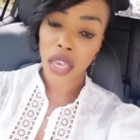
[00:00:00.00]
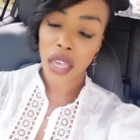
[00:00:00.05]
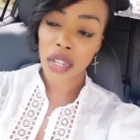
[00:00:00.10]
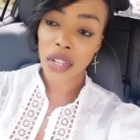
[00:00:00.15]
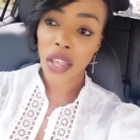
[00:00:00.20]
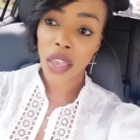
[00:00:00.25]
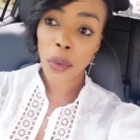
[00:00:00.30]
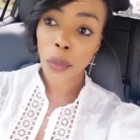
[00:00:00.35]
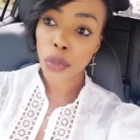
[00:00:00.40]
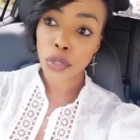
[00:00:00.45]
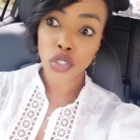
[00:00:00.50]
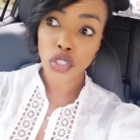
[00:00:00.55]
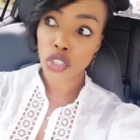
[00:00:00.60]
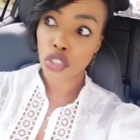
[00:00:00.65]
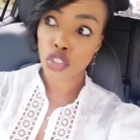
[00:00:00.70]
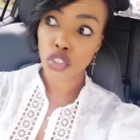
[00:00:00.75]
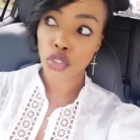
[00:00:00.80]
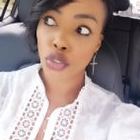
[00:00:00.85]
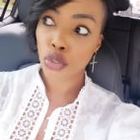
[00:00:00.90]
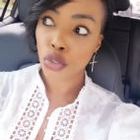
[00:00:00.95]
And they were
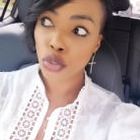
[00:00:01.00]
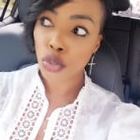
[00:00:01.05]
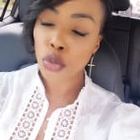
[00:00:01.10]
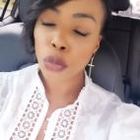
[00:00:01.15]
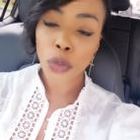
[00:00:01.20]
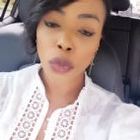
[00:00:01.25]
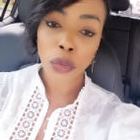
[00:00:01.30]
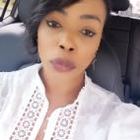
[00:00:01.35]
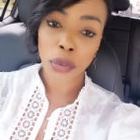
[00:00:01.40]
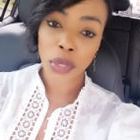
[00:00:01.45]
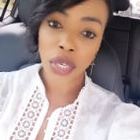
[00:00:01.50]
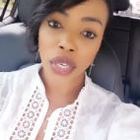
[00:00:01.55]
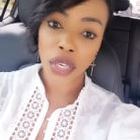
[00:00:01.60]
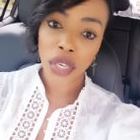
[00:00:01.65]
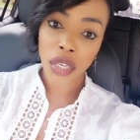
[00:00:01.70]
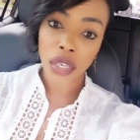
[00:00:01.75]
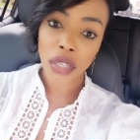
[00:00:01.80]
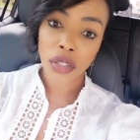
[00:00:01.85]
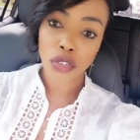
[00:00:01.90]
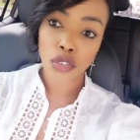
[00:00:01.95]
just super
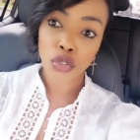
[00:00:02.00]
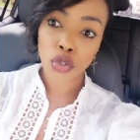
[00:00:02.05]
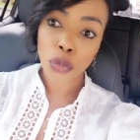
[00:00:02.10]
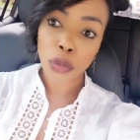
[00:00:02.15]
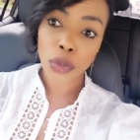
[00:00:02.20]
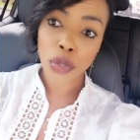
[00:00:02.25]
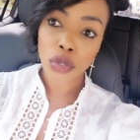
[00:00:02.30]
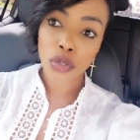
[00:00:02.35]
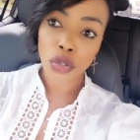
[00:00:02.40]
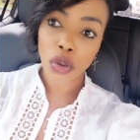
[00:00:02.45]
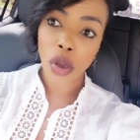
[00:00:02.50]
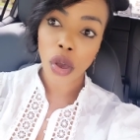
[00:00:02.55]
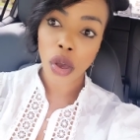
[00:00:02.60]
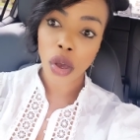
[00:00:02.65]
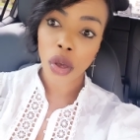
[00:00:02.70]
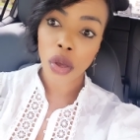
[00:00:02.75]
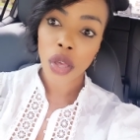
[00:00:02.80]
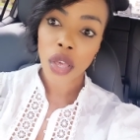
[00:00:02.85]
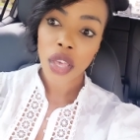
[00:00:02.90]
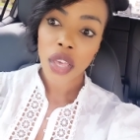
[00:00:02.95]
big, super
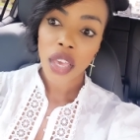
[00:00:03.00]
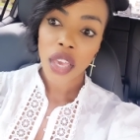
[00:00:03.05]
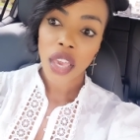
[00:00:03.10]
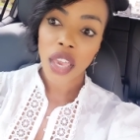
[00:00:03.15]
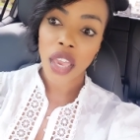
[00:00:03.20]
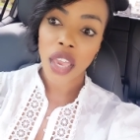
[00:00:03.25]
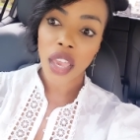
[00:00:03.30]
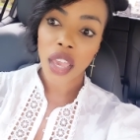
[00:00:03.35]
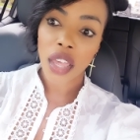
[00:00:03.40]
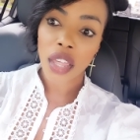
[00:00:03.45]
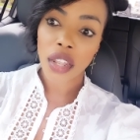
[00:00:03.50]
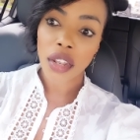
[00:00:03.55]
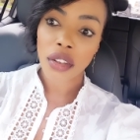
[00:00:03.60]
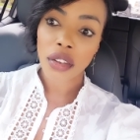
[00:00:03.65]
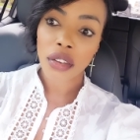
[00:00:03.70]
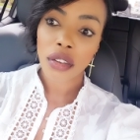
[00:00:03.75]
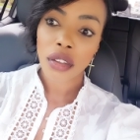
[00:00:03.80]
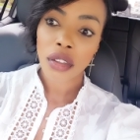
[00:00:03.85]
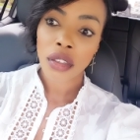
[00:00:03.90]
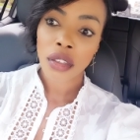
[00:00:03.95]
tall,
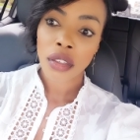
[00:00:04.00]
and